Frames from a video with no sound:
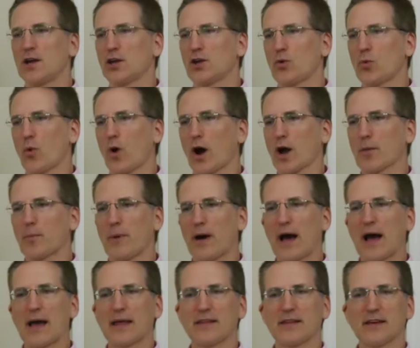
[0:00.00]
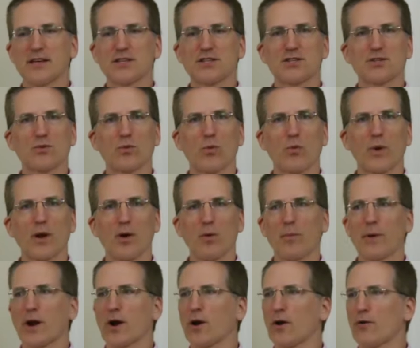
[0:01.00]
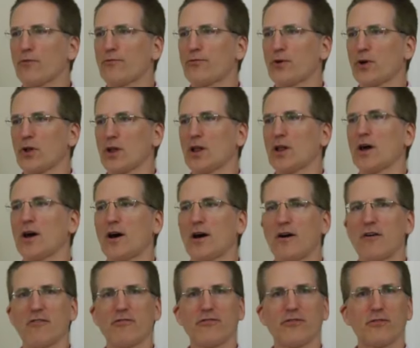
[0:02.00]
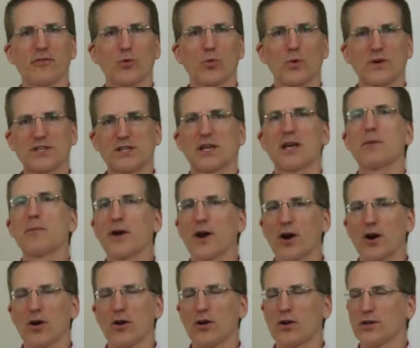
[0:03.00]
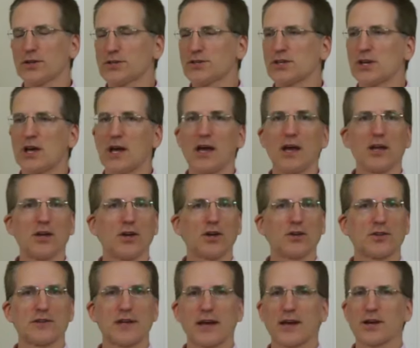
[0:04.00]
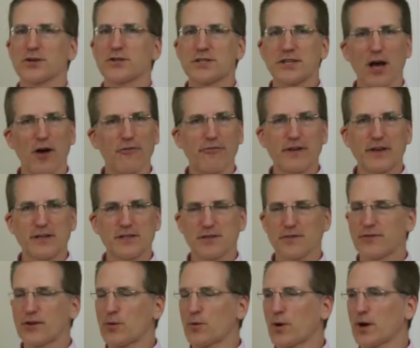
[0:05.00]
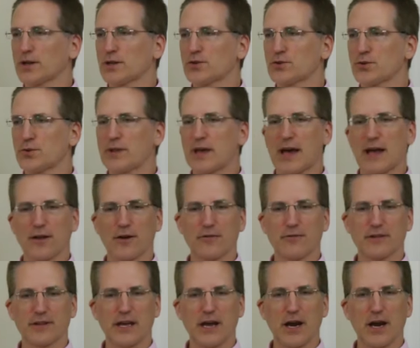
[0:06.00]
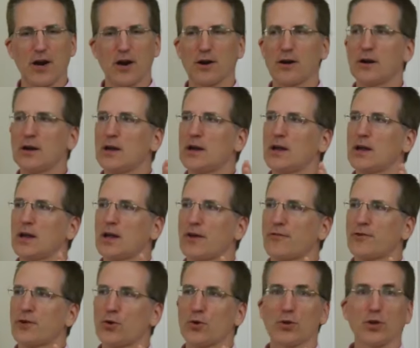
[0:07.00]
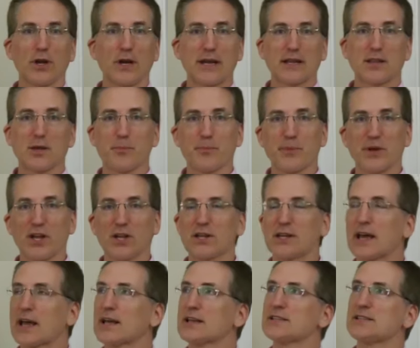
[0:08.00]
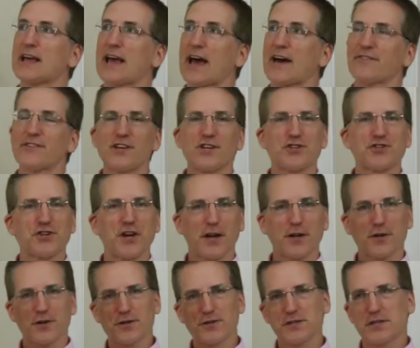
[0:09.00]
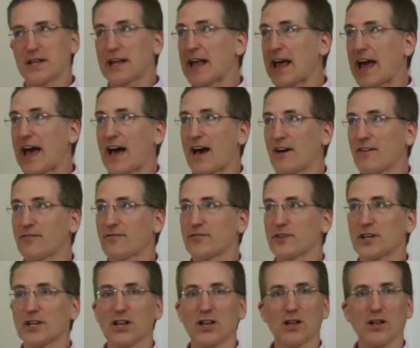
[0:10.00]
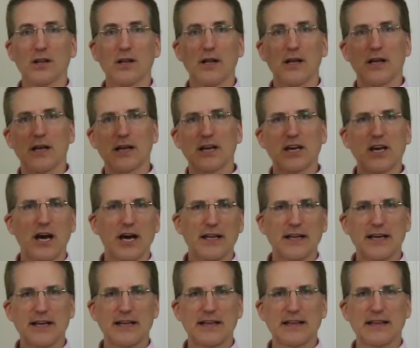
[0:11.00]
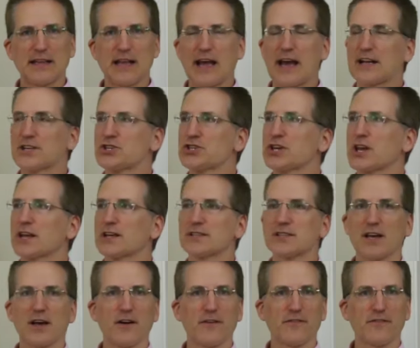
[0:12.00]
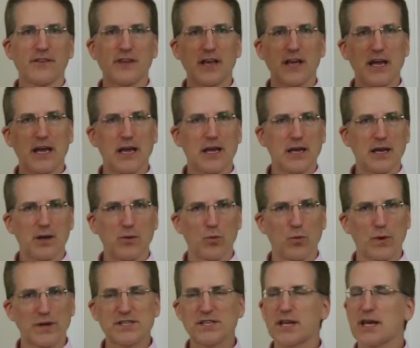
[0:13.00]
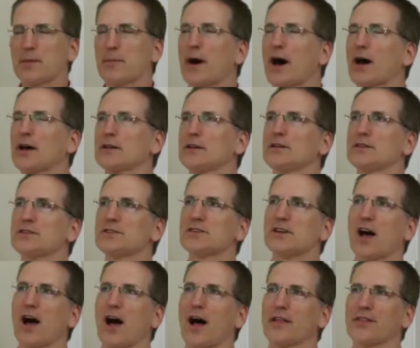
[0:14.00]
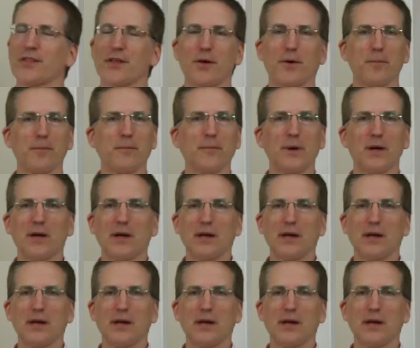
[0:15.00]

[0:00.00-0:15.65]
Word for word: You walk by this wheelbarrow full of whiskey barrels. You can take your selfies if you want to do that over there. If you look at the buildings, they have these shutters that have little cut-in etchings of the whiskey bottles on them.